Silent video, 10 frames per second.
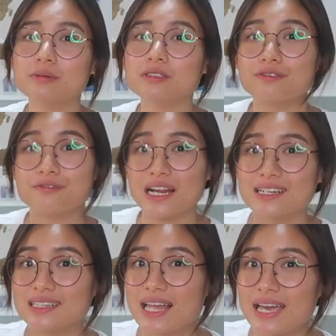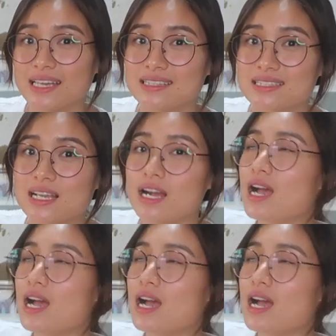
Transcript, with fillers: I put fairy lights